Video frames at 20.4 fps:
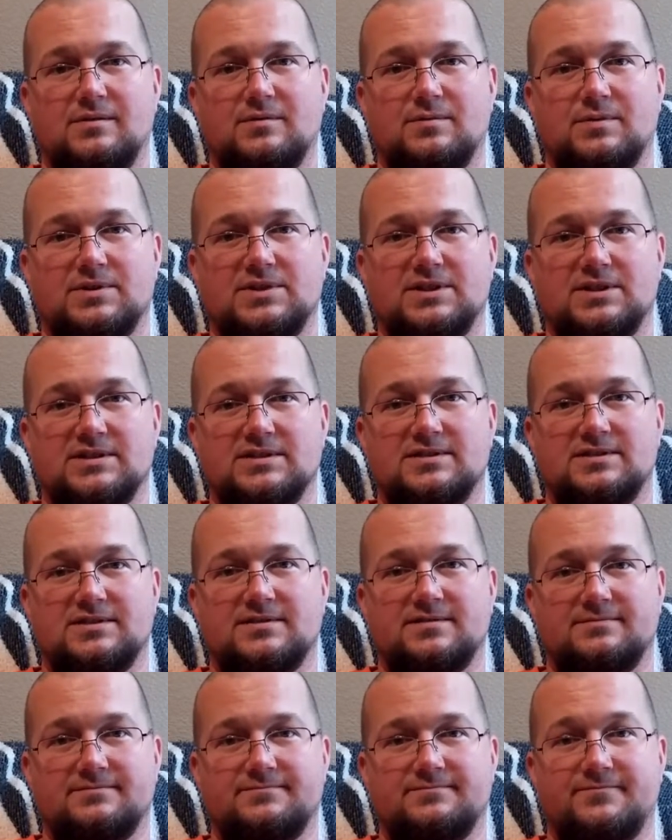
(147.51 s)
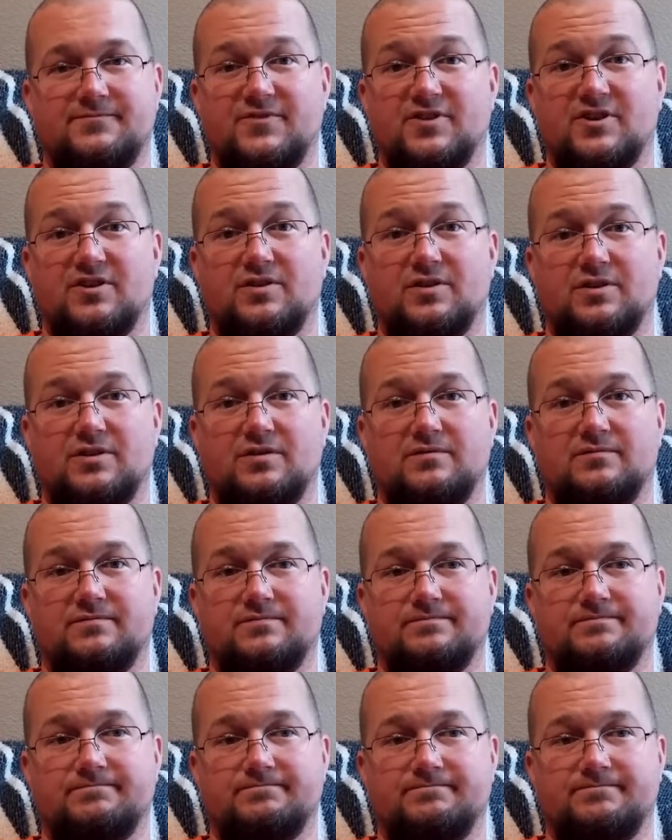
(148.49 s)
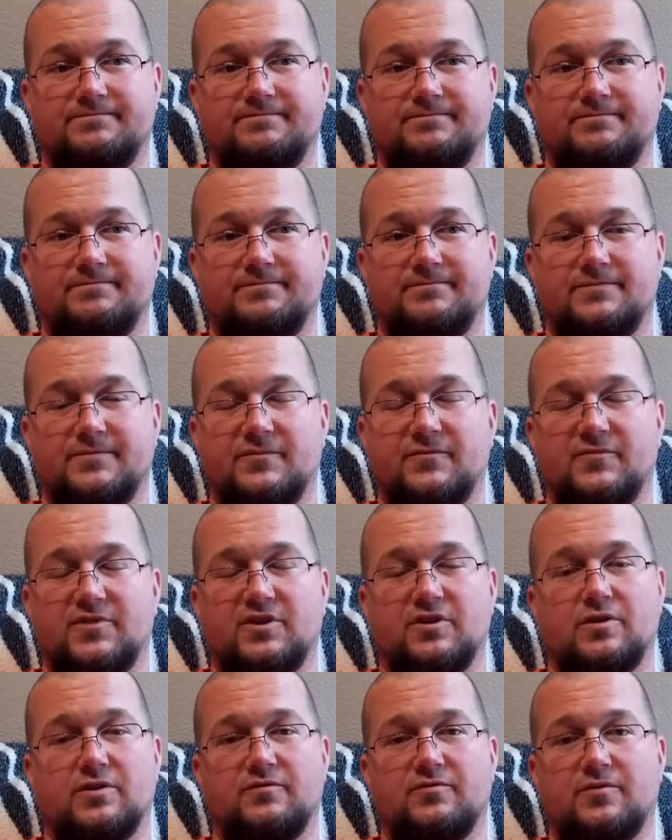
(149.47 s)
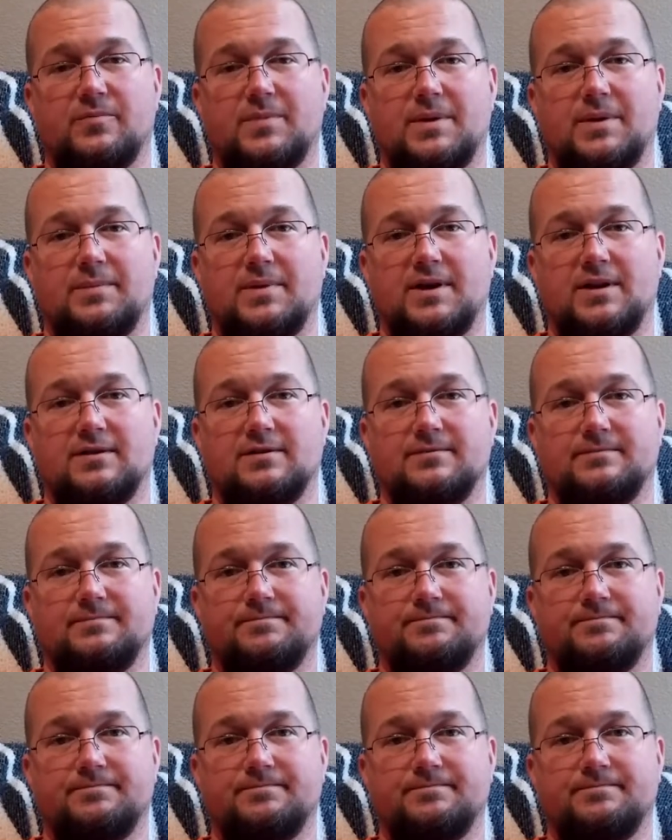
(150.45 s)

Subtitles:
which is very good. Very good for my mind.